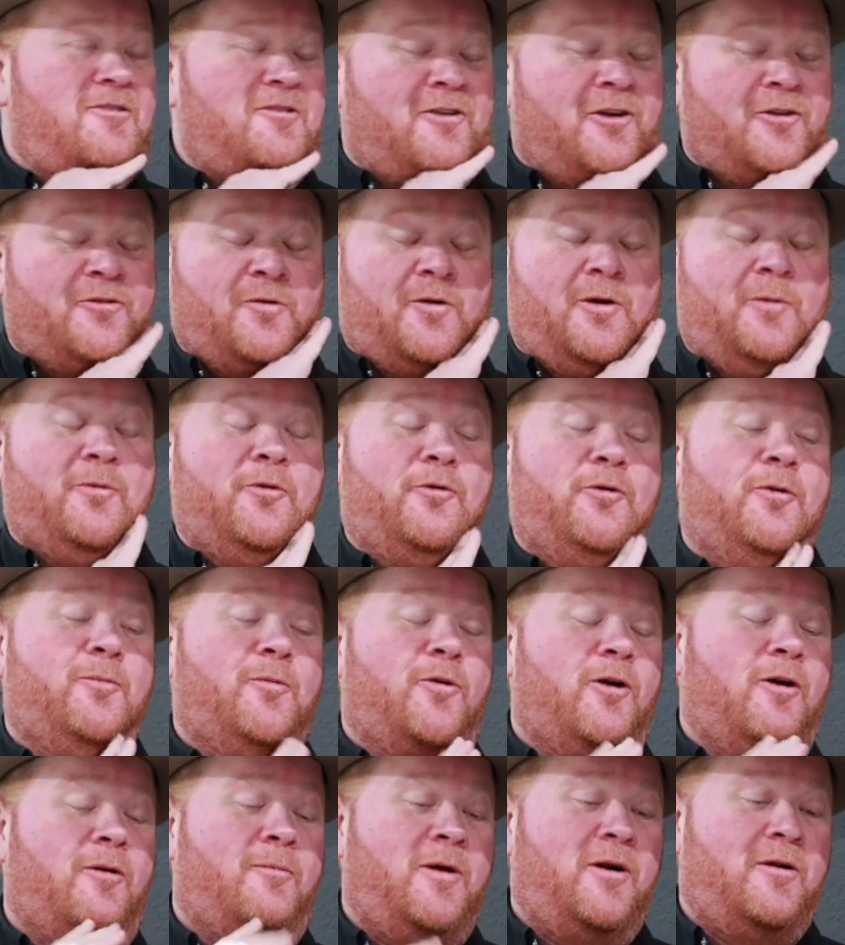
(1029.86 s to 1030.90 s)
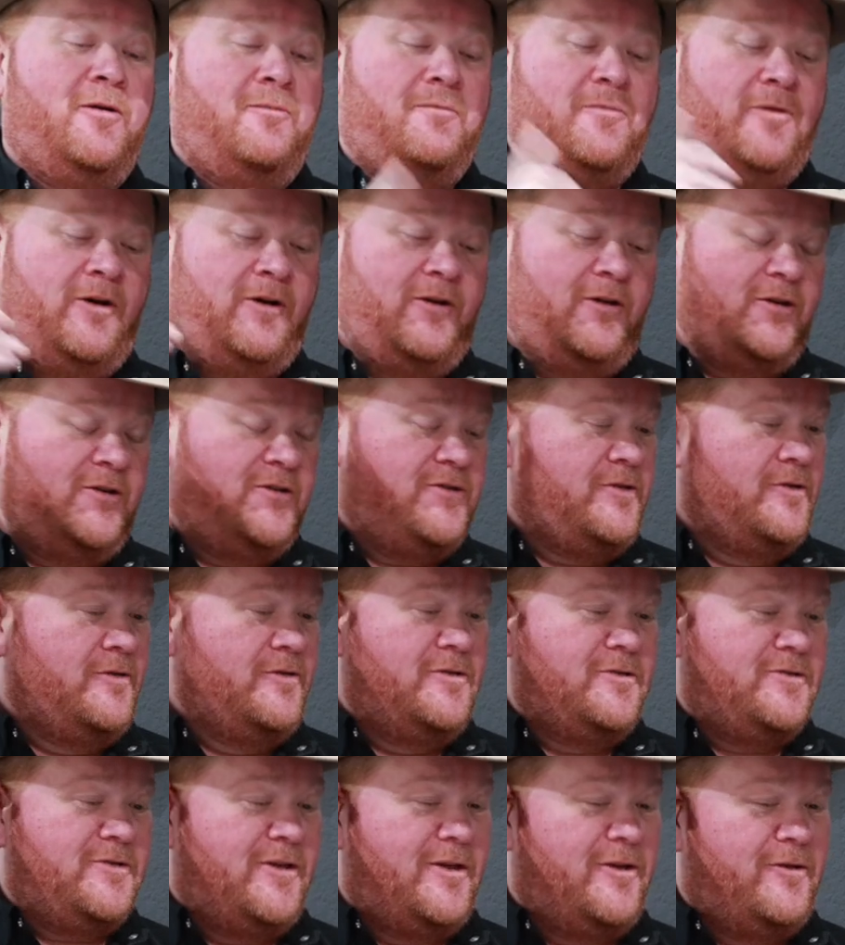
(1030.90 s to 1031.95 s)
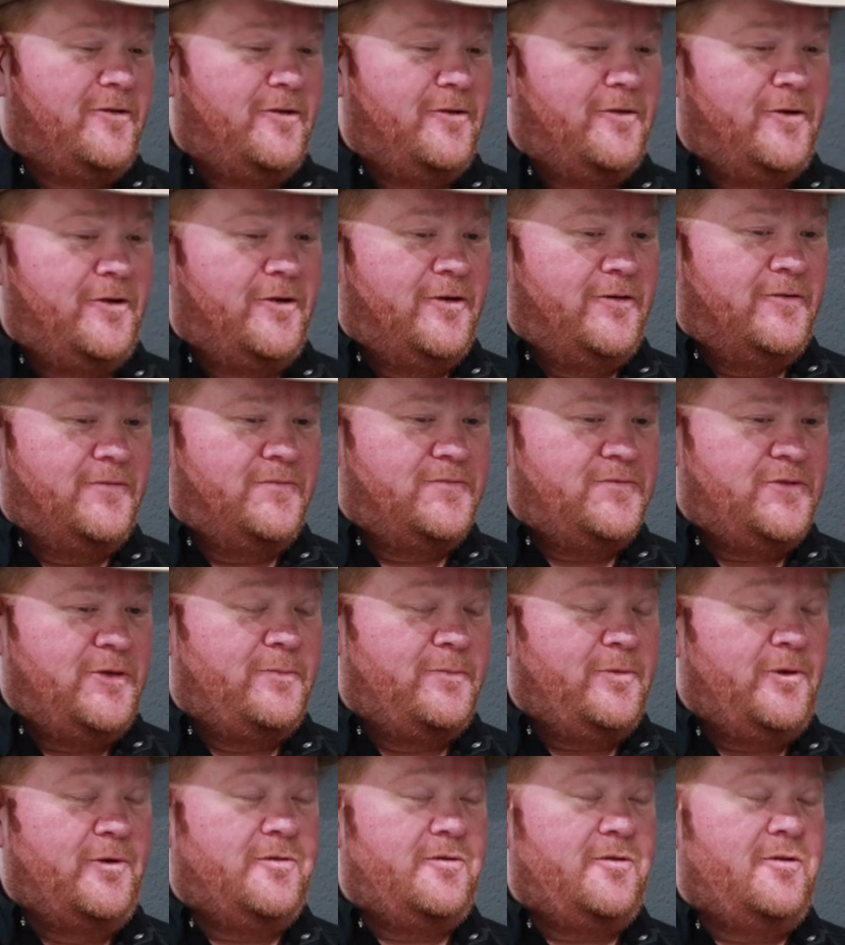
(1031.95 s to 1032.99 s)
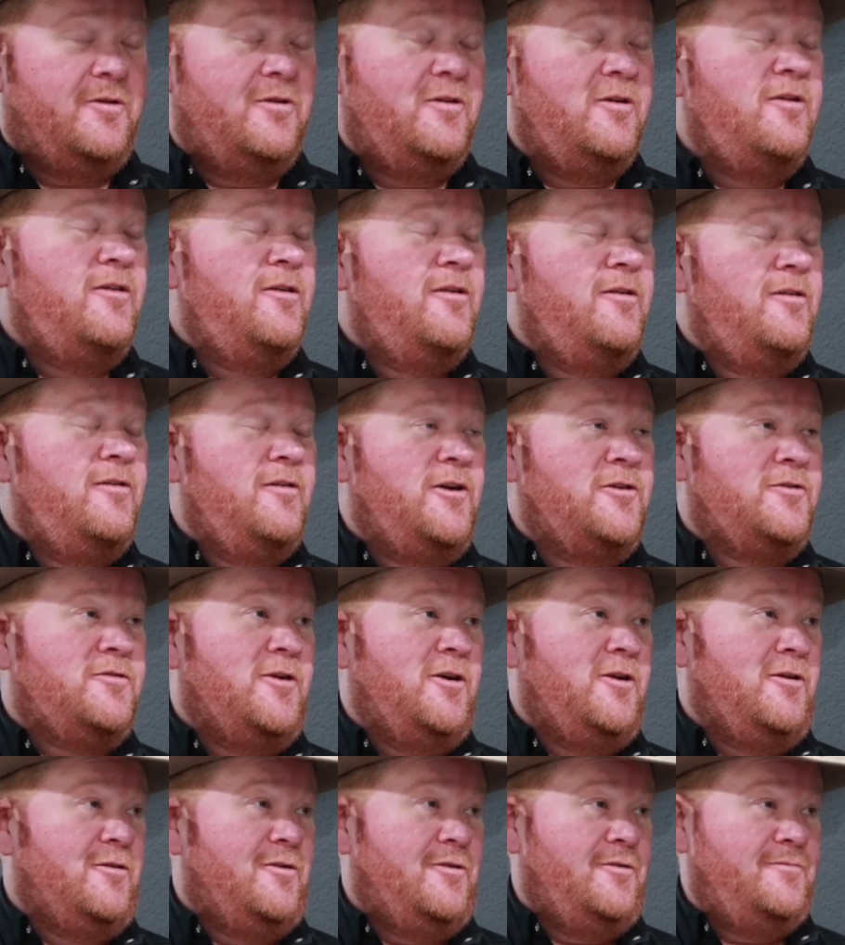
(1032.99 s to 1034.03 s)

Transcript: that's where I'm going tomorrow. My daughter is showing in San Antonio. She built a trailer.